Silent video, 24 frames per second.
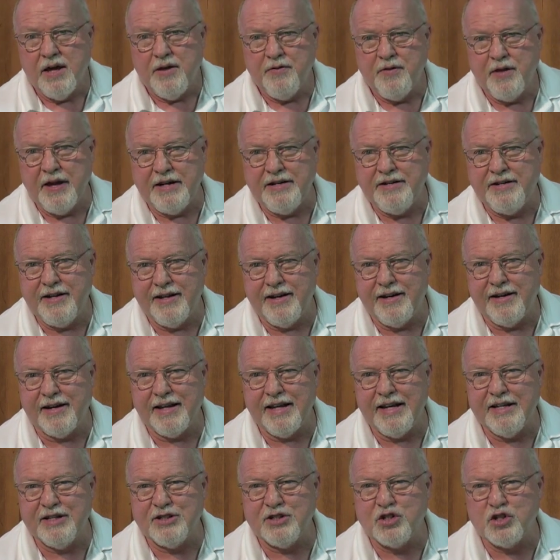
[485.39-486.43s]
they did it
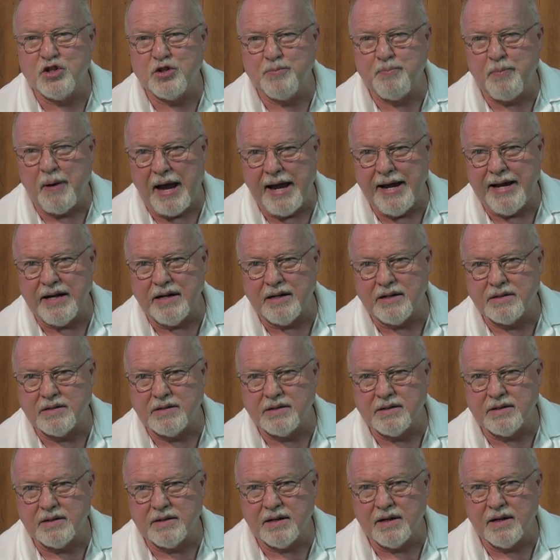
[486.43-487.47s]
in spite
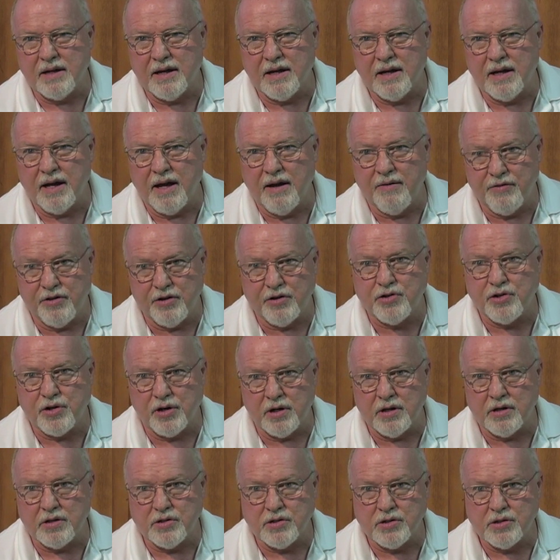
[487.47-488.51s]
of the
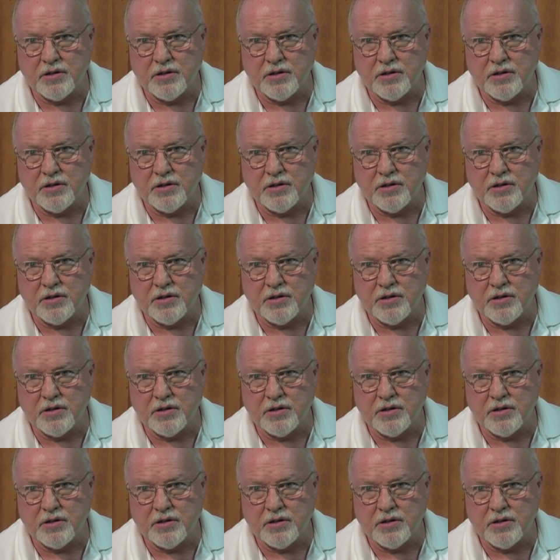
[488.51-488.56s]
church.